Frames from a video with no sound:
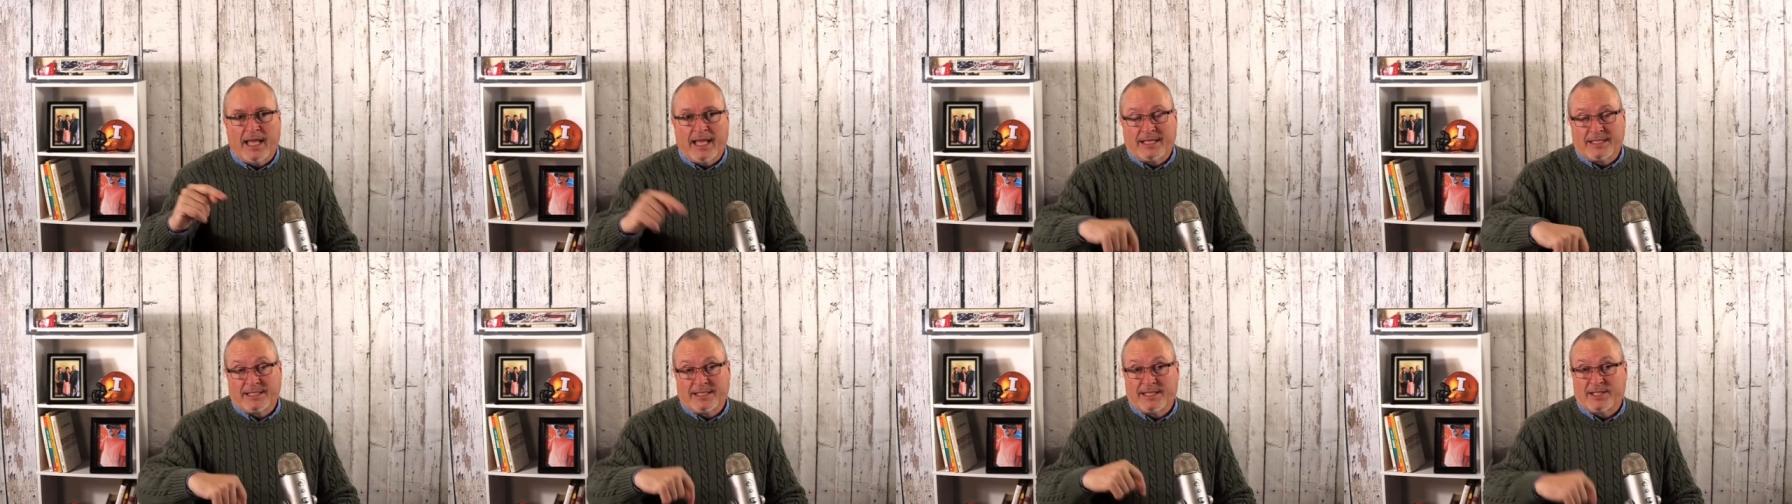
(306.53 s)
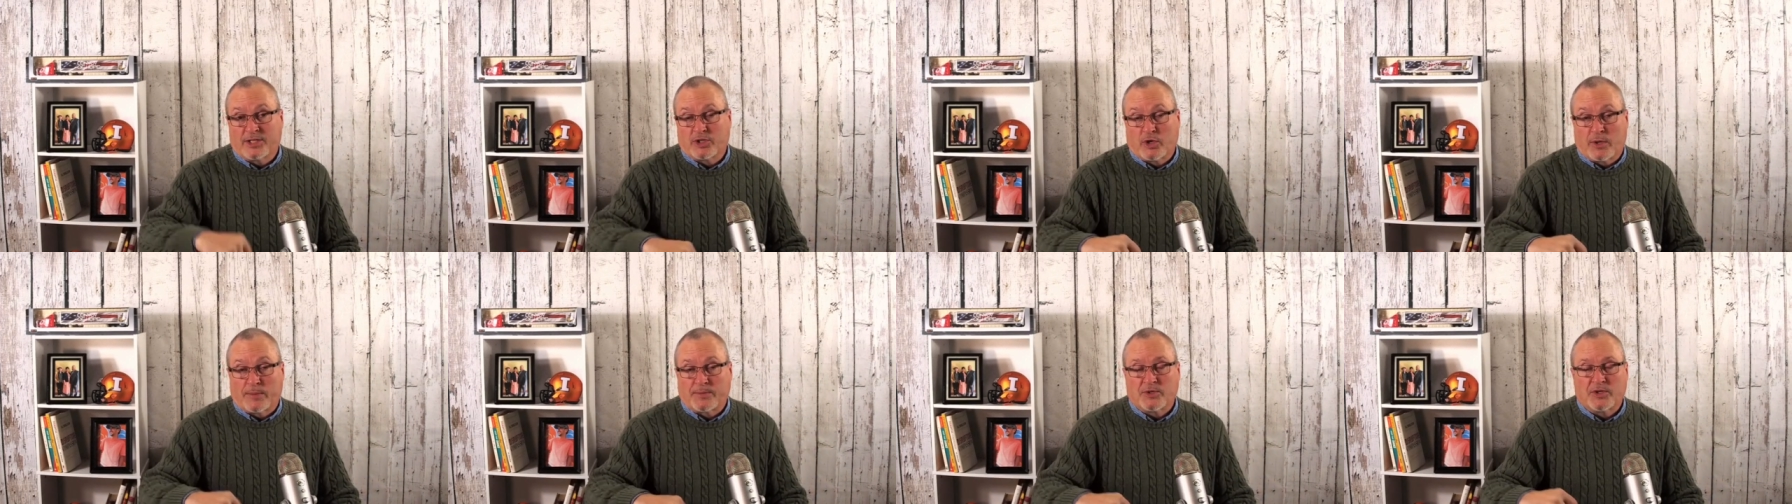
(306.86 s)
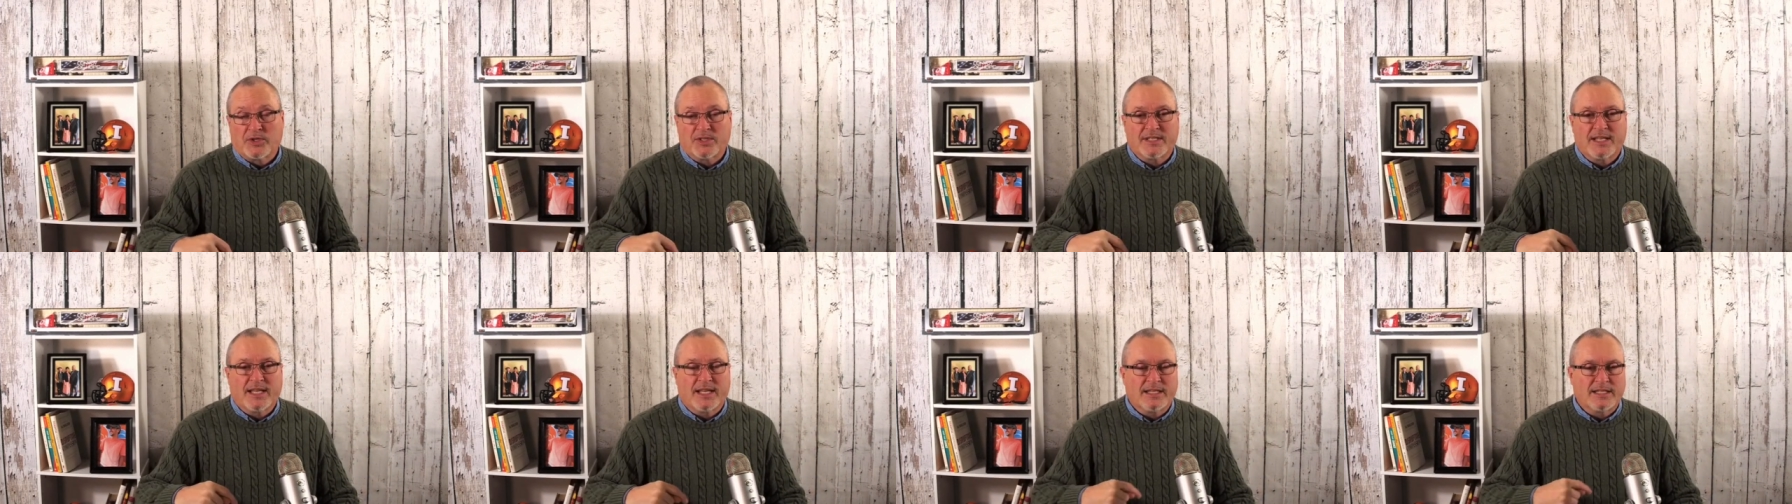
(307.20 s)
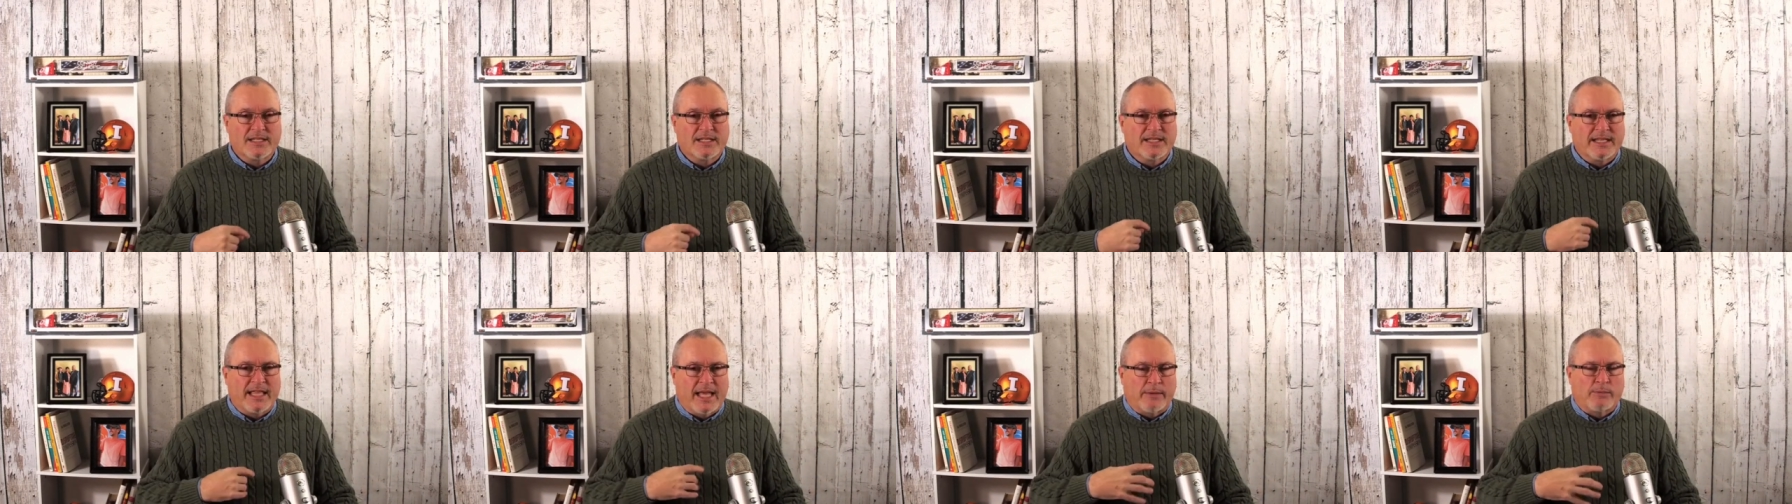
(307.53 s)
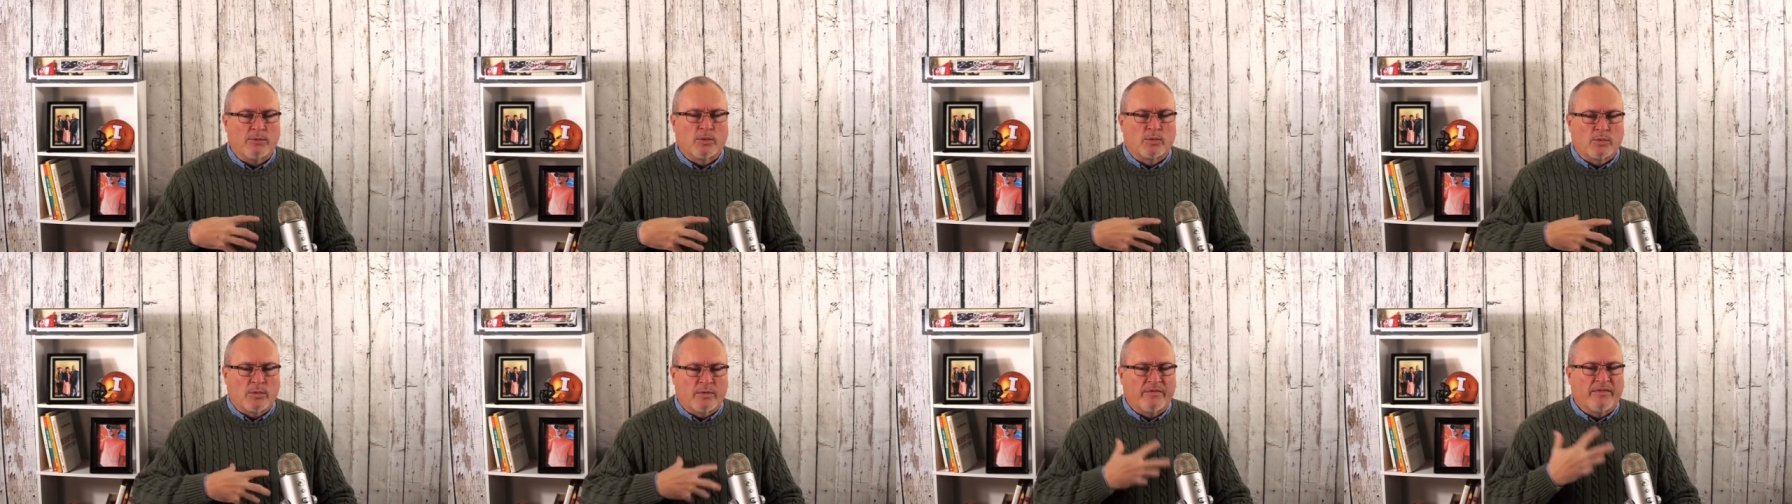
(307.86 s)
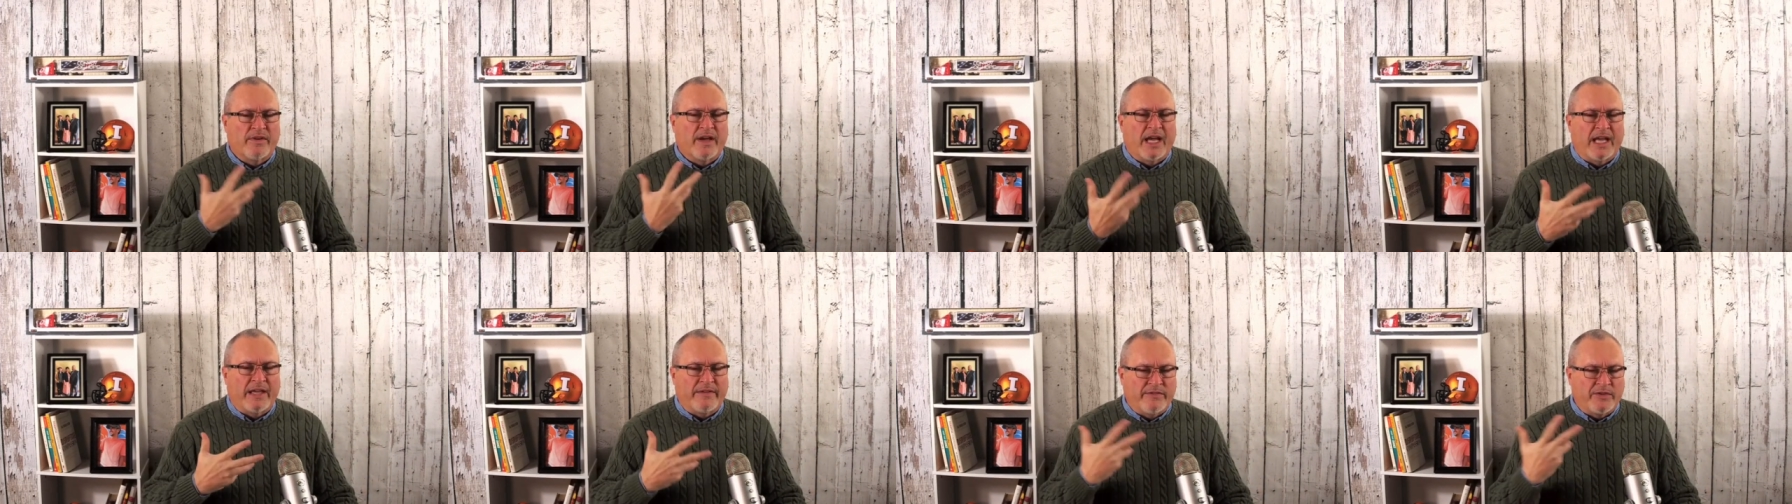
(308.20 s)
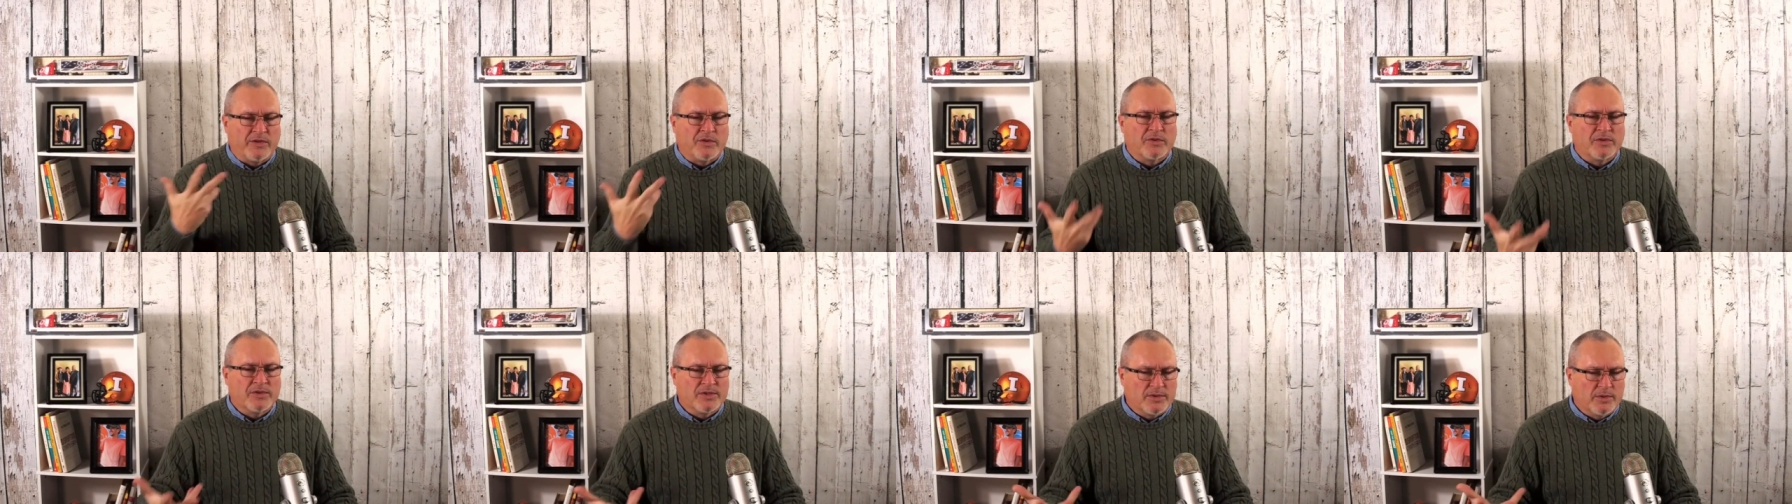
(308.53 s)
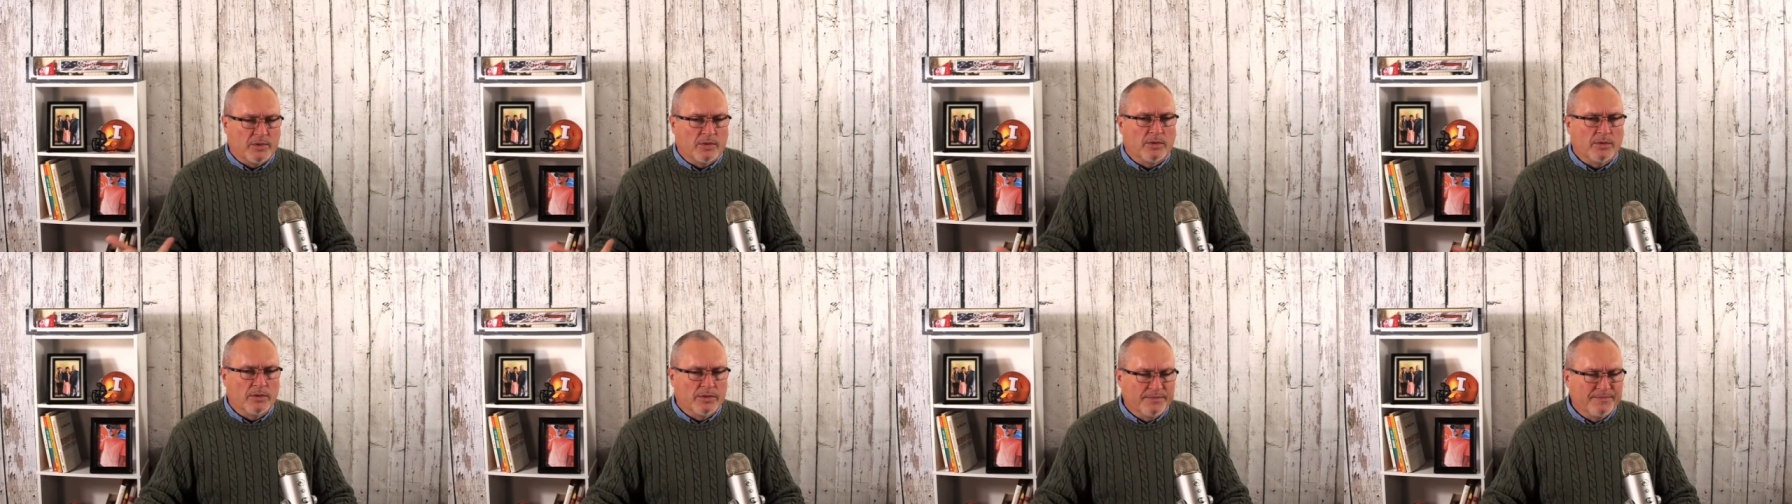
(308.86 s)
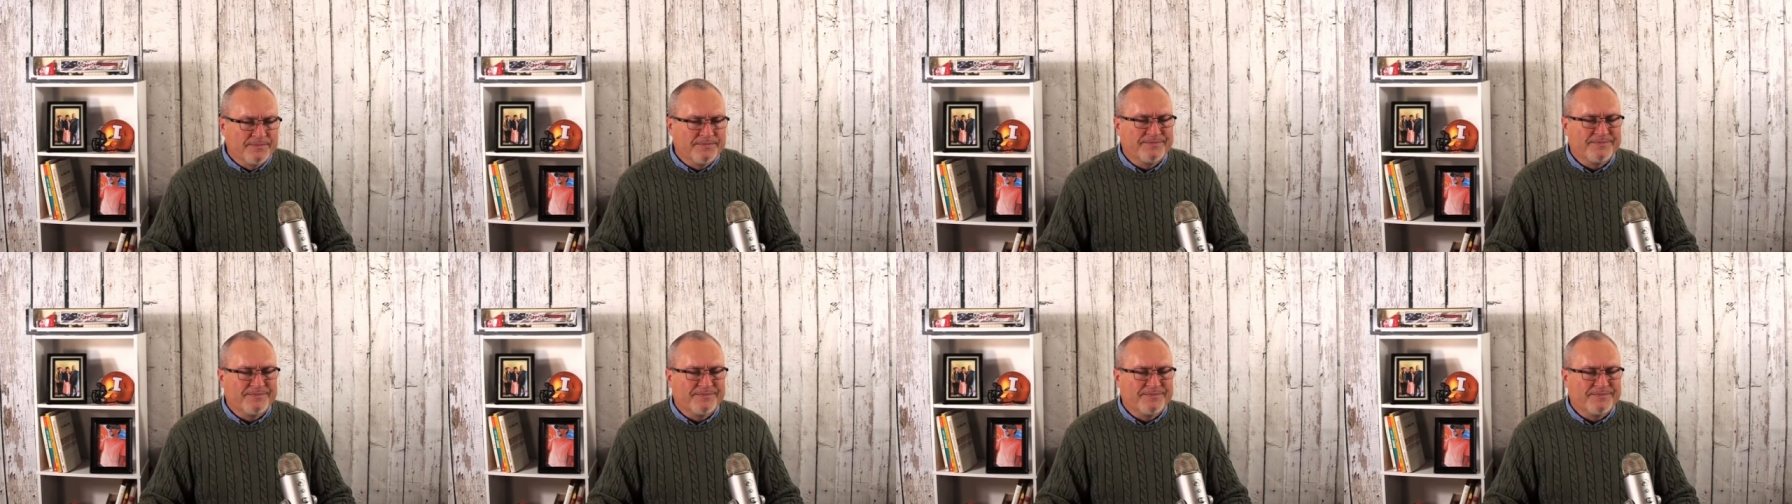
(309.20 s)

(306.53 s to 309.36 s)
as the scripture says, that will revive your soul.